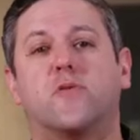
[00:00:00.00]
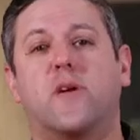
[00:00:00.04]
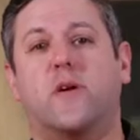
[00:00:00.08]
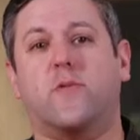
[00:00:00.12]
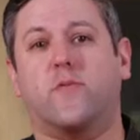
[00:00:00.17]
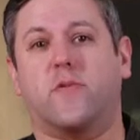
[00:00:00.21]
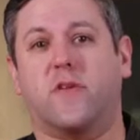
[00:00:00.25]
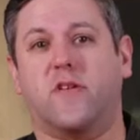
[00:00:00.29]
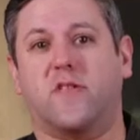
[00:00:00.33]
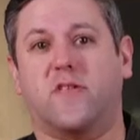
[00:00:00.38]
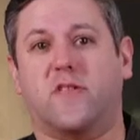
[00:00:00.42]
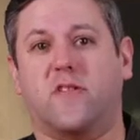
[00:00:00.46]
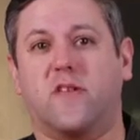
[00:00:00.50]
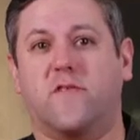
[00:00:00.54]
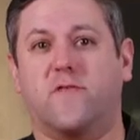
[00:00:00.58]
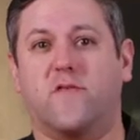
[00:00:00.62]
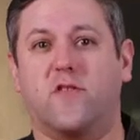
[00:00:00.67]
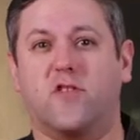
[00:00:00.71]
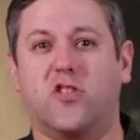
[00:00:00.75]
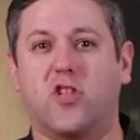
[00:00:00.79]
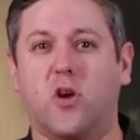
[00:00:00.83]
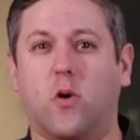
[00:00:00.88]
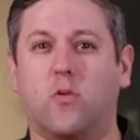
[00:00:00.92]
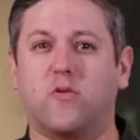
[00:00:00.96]
you at risk if
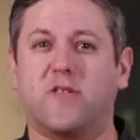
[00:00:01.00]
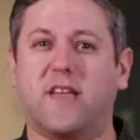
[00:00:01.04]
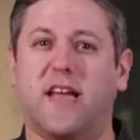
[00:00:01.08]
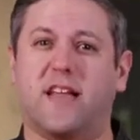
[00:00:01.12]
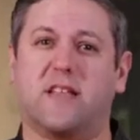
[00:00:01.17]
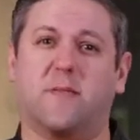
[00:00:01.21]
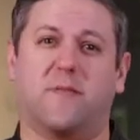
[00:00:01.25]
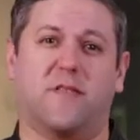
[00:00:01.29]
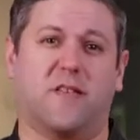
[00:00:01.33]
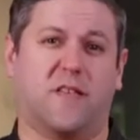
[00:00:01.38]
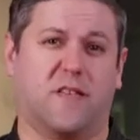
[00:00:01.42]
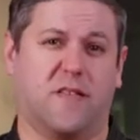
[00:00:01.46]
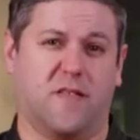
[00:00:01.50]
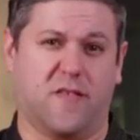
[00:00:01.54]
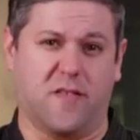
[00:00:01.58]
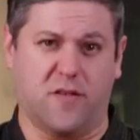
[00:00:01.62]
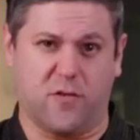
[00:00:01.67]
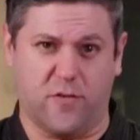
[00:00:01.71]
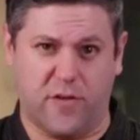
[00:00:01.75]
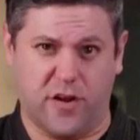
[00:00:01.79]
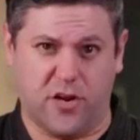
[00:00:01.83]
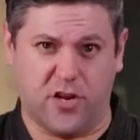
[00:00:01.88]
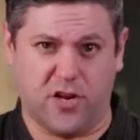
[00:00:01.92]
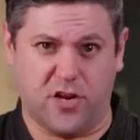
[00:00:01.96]
you don't take them into
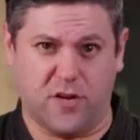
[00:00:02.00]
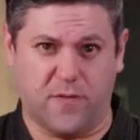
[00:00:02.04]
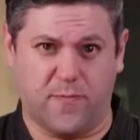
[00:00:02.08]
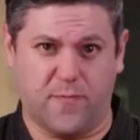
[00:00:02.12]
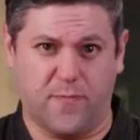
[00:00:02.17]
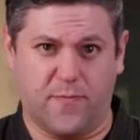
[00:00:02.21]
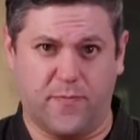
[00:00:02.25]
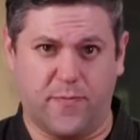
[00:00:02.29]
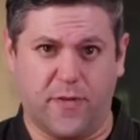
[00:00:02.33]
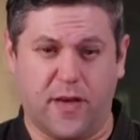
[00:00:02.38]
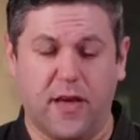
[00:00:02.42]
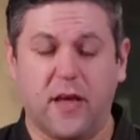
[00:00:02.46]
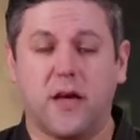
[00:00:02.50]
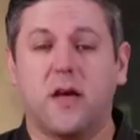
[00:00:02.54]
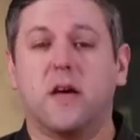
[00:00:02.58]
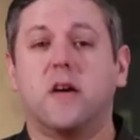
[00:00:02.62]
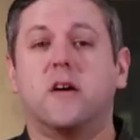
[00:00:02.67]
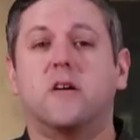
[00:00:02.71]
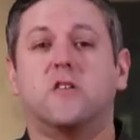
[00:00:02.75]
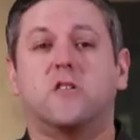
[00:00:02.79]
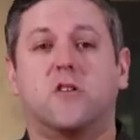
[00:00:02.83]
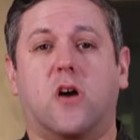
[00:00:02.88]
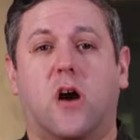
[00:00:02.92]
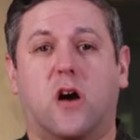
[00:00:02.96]
consideration.
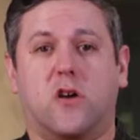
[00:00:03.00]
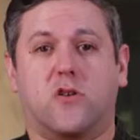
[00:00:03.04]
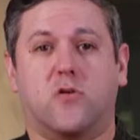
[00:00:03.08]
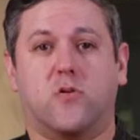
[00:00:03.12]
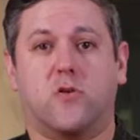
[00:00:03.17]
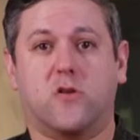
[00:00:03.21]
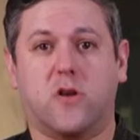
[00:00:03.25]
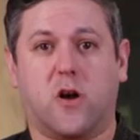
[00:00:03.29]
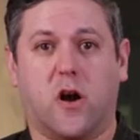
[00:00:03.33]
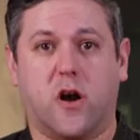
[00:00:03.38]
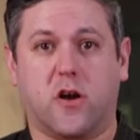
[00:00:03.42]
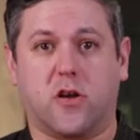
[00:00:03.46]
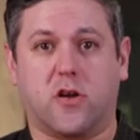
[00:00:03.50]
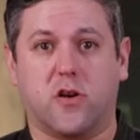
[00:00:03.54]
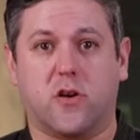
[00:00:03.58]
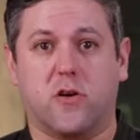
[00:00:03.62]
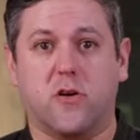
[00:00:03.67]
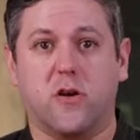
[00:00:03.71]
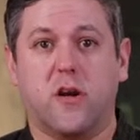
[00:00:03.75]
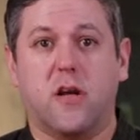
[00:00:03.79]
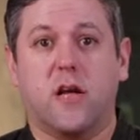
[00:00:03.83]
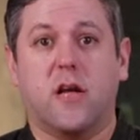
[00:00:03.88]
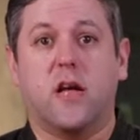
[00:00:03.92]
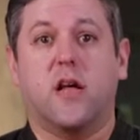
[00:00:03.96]
Talk to a
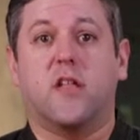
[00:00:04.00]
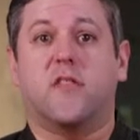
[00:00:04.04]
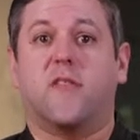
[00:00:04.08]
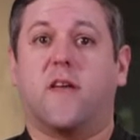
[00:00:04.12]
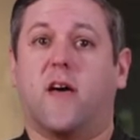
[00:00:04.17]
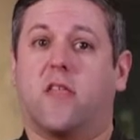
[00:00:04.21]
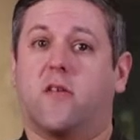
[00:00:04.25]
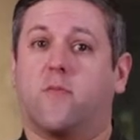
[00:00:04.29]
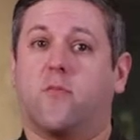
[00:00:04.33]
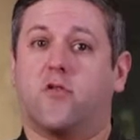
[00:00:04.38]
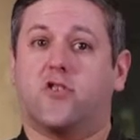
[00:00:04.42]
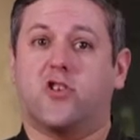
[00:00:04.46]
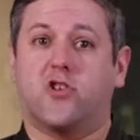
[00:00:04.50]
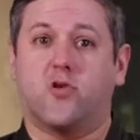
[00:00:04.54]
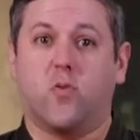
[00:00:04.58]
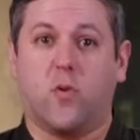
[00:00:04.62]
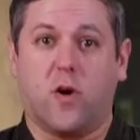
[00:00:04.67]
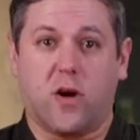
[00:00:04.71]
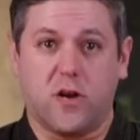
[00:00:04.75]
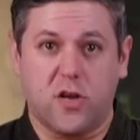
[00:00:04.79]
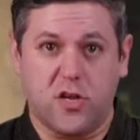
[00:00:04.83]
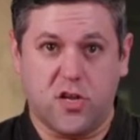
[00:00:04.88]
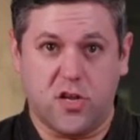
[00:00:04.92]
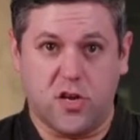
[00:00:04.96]
doctor, tell them what you
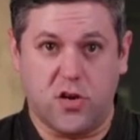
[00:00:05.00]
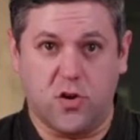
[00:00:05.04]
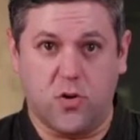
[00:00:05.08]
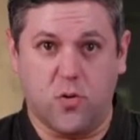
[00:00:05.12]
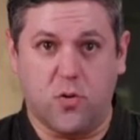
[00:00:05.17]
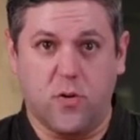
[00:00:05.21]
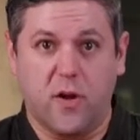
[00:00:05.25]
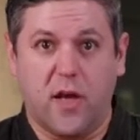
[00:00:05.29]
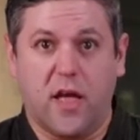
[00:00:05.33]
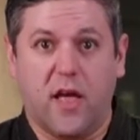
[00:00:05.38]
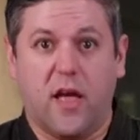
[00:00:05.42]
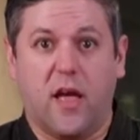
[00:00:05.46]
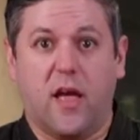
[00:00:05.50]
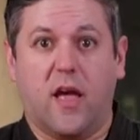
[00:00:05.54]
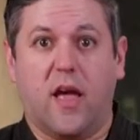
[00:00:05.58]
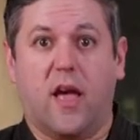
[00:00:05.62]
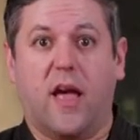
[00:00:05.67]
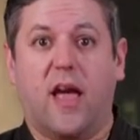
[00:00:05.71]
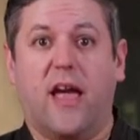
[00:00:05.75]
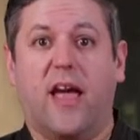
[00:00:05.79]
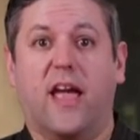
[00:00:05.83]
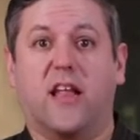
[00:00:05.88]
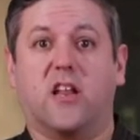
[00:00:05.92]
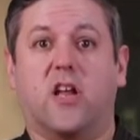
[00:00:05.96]
want to do,
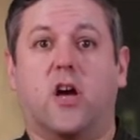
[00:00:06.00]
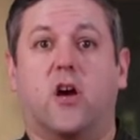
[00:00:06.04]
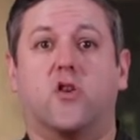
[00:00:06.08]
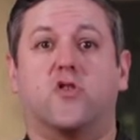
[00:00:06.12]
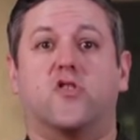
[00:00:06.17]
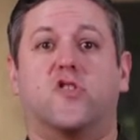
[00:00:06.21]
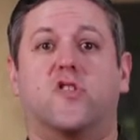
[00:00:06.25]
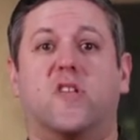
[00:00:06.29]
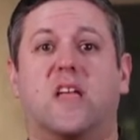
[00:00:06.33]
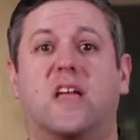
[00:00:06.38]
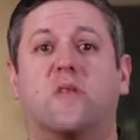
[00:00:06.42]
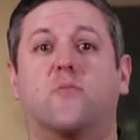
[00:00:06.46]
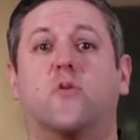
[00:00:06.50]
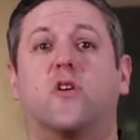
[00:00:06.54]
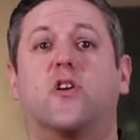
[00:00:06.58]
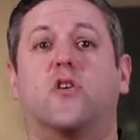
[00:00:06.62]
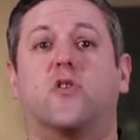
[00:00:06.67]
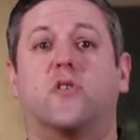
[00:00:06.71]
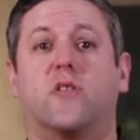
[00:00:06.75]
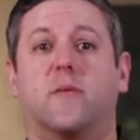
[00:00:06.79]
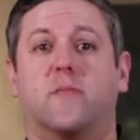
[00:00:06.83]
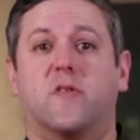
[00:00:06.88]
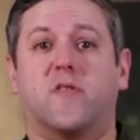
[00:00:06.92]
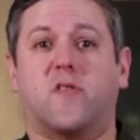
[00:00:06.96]
and understand what
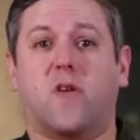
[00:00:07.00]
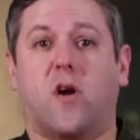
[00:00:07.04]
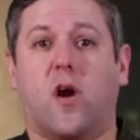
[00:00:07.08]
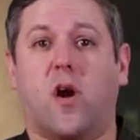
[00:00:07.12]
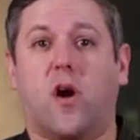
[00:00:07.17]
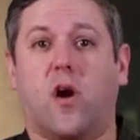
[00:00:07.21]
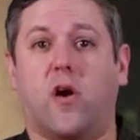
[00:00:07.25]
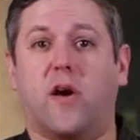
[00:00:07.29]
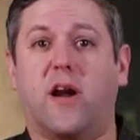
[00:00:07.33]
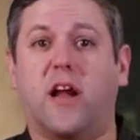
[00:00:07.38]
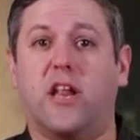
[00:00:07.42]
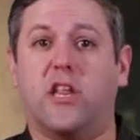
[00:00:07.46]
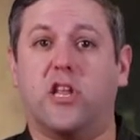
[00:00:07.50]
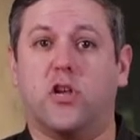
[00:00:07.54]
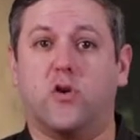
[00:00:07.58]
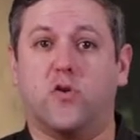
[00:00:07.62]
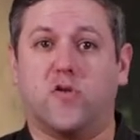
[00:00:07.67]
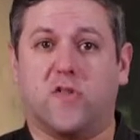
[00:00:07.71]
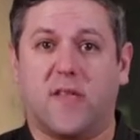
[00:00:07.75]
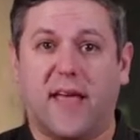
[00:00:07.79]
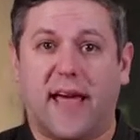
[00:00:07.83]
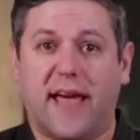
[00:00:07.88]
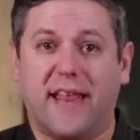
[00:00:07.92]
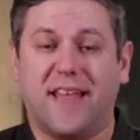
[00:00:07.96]
your limits are and
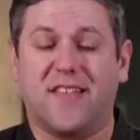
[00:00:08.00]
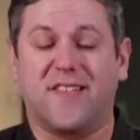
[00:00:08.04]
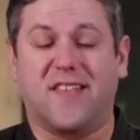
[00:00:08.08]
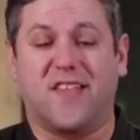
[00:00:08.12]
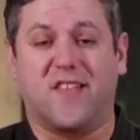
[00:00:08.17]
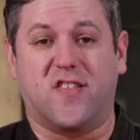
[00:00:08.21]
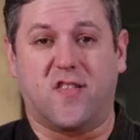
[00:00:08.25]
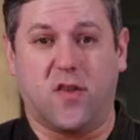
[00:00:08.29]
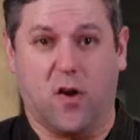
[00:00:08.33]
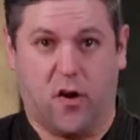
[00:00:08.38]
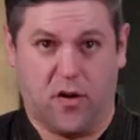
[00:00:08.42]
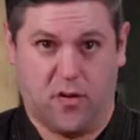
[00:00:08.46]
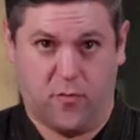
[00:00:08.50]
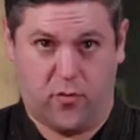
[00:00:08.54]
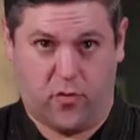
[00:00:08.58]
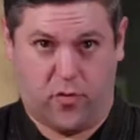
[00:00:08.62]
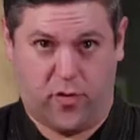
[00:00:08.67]
use that as a starting